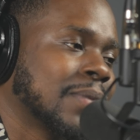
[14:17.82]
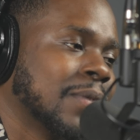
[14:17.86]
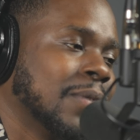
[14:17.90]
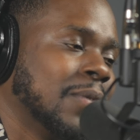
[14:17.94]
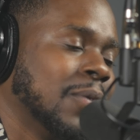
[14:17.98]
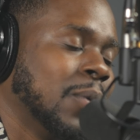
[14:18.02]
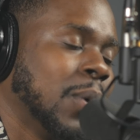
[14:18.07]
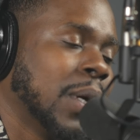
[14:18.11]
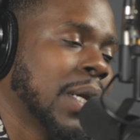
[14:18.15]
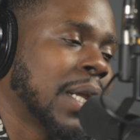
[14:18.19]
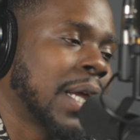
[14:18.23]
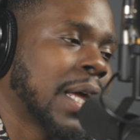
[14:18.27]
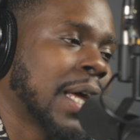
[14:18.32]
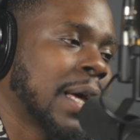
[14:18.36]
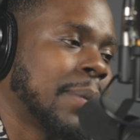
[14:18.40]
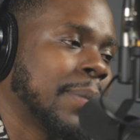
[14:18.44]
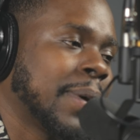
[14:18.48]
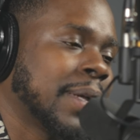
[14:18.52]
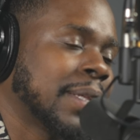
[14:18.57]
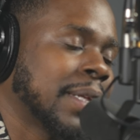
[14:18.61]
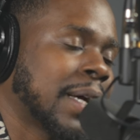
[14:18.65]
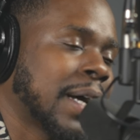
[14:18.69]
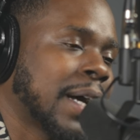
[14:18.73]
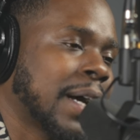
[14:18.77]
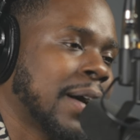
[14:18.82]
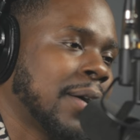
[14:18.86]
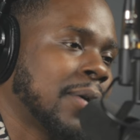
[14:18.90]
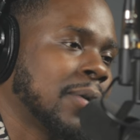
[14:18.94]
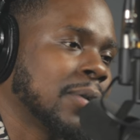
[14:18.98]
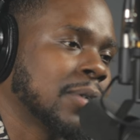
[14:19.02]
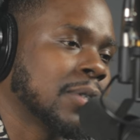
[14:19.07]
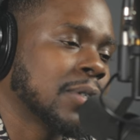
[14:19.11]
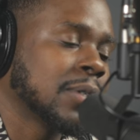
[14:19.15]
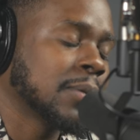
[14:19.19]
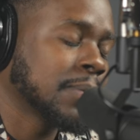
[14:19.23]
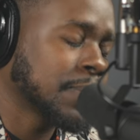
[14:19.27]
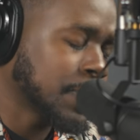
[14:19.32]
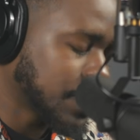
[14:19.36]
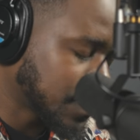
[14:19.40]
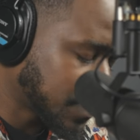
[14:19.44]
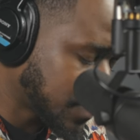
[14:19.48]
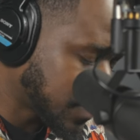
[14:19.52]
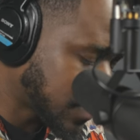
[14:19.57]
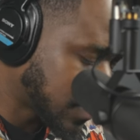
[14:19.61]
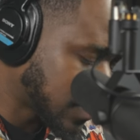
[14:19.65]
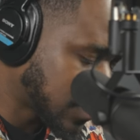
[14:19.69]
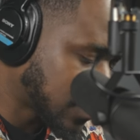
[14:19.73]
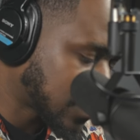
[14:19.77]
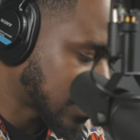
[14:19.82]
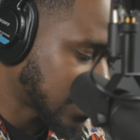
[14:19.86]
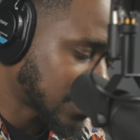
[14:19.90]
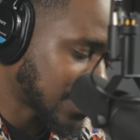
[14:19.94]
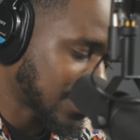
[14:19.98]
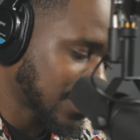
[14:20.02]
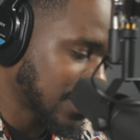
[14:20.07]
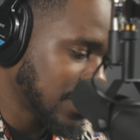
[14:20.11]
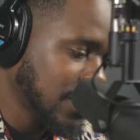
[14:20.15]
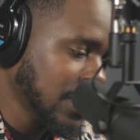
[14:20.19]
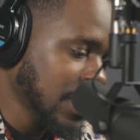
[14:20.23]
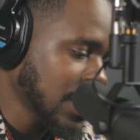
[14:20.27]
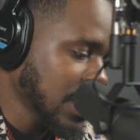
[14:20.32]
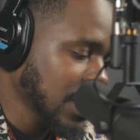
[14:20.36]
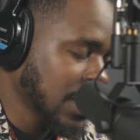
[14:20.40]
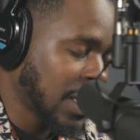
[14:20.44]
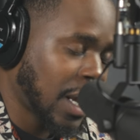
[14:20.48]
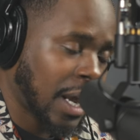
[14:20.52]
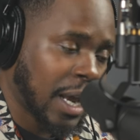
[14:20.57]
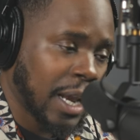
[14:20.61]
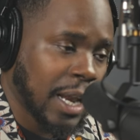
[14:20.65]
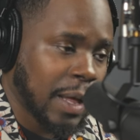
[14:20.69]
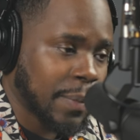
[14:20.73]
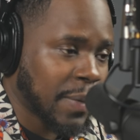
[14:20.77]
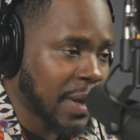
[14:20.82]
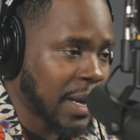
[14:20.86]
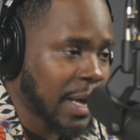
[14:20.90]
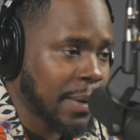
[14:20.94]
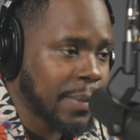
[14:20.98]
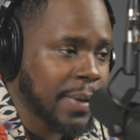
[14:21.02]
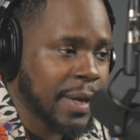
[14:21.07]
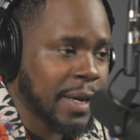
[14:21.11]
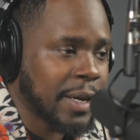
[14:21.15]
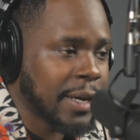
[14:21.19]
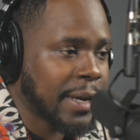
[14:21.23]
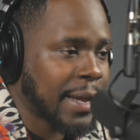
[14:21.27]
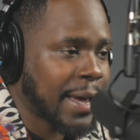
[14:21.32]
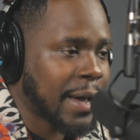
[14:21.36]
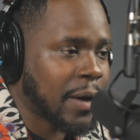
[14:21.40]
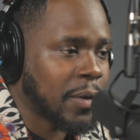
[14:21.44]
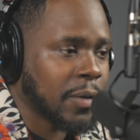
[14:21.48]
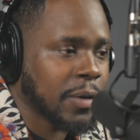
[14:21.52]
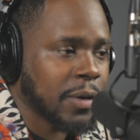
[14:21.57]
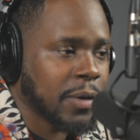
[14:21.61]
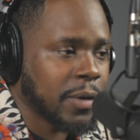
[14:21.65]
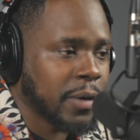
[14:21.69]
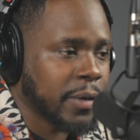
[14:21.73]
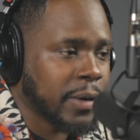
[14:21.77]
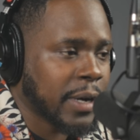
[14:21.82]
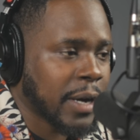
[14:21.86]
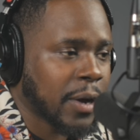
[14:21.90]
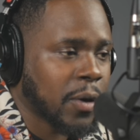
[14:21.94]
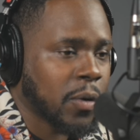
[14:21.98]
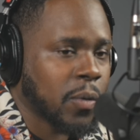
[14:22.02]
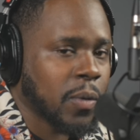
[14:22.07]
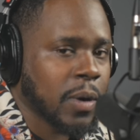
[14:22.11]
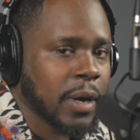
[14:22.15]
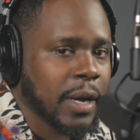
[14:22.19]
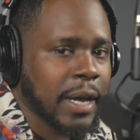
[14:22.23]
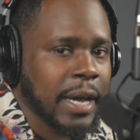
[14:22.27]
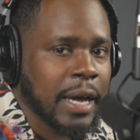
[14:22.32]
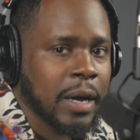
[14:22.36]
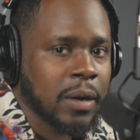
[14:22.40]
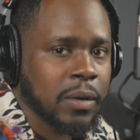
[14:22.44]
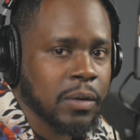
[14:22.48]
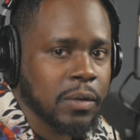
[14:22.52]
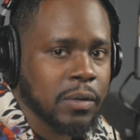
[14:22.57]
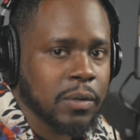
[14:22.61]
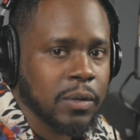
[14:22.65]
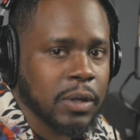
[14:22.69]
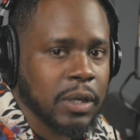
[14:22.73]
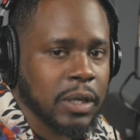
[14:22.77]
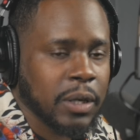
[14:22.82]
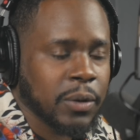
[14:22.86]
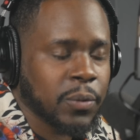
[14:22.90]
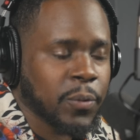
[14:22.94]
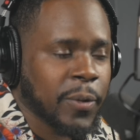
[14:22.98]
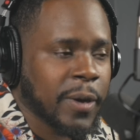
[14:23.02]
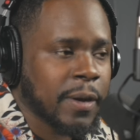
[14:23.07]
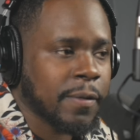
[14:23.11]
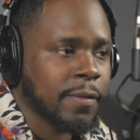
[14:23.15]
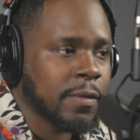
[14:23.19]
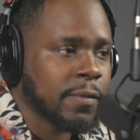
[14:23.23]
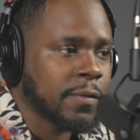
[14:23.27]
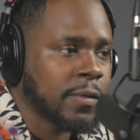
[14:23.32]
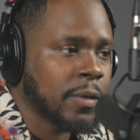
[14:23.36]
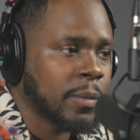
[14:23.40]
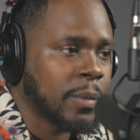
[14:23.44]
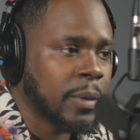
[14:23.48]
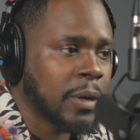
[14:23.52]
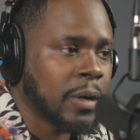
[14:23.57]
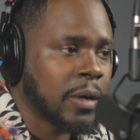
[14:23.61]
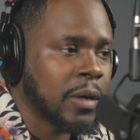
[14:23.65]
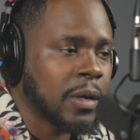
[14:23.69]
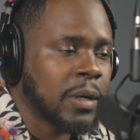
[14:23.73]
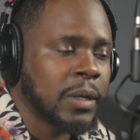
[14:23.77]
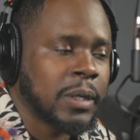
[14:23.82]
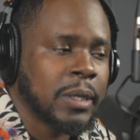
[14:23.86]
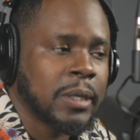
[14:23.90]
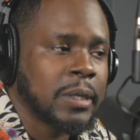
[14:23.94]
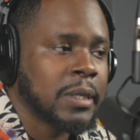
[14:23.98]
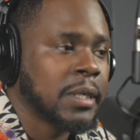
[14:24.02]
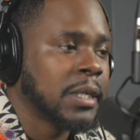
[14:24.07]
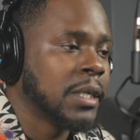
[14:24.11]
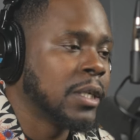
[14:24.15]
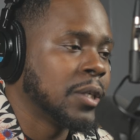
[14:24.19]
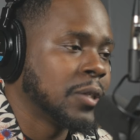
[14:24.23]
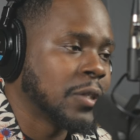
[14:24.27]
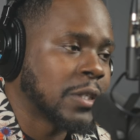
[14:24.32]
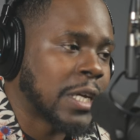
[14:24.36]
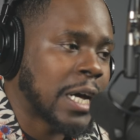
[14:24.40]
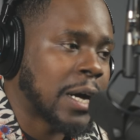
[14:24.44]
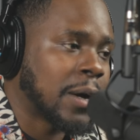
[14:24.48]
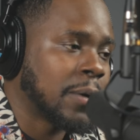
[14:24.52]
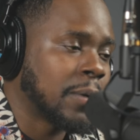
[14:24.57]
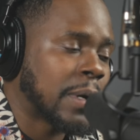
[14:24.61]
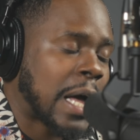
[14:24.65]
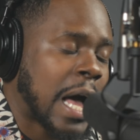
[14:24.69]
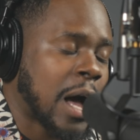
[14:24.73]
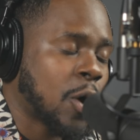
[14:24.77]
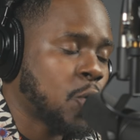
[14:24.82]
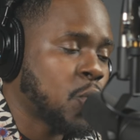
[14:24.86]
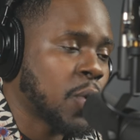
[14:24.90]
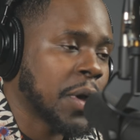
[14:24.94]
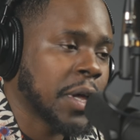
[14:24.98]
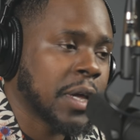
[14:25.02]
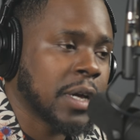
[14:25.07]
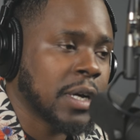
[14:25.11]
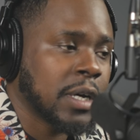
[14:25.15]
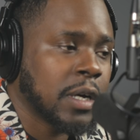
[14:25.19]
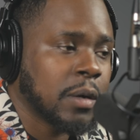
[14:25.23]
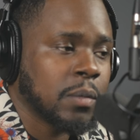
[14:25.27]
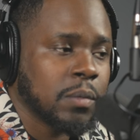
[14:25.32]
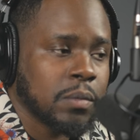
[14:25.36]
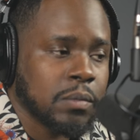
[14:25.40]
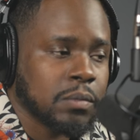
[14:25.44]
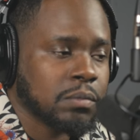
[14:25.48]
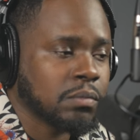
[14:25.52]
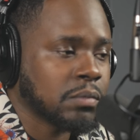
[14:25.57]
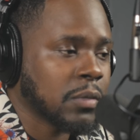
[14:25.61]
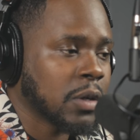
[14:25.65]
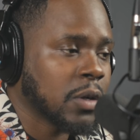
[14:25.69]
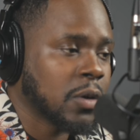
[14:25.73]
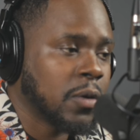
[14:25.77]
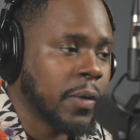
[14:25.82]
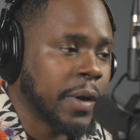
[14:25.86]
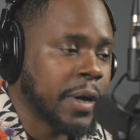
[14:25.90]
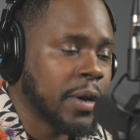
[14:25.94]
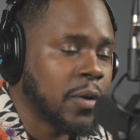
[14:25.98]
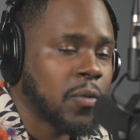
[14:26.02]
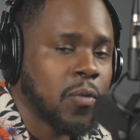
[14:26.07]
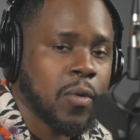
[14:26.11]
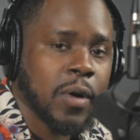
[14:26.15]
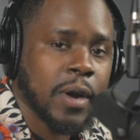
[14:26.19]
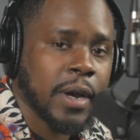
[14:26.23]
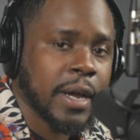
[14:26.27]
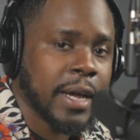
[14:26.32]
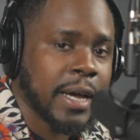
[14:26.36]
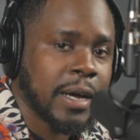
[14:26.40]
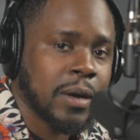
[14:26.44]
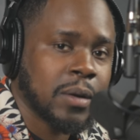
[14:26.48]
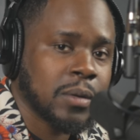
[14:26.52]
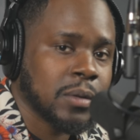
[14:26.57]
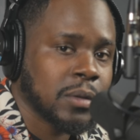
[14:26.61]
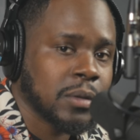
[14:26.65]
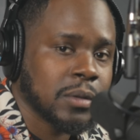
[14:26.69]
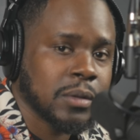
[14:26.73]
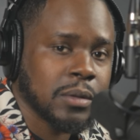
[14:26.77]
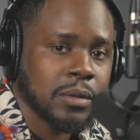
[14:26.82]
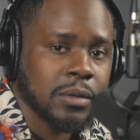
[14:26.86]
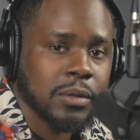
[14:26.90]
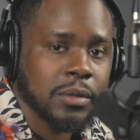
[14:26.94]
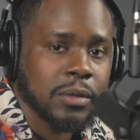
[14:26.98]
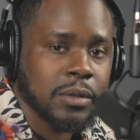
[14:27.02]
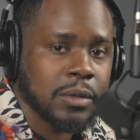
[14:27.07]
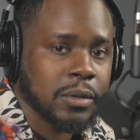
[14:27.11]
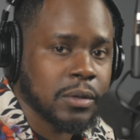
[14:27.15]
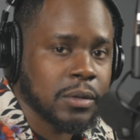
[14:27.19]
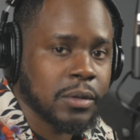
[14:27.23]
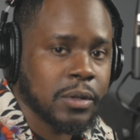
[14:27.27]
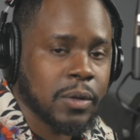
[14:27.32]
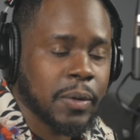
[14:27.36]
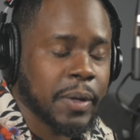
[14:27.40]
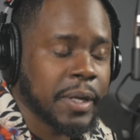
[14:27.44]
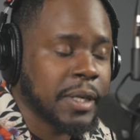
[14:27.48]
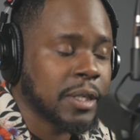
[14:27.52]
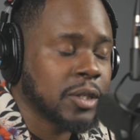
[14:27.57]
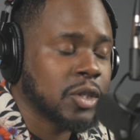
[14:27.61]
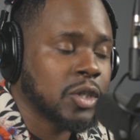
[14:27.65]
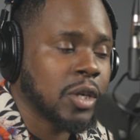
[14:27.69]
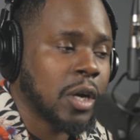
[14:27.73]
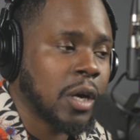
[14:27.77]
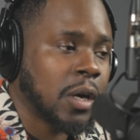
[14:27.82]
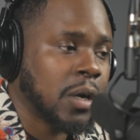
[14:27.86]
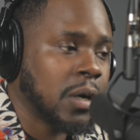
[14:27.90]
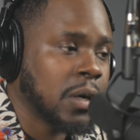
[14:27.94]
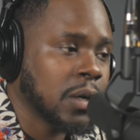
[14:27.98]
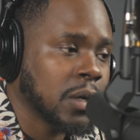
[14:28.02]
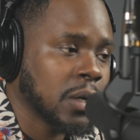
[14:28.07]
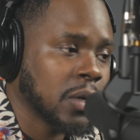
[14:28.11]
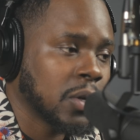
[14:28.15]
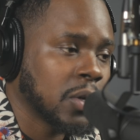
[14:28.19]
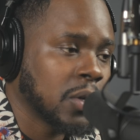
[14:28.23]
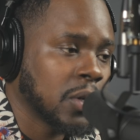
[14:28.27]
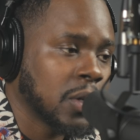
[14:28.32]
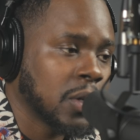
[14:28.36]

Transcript: one day I'm at the house, and I mean I'm in and out. You know, I go work out, getting ready for football. So I'll, I'll wake up, go hit a workout, go hit a jog,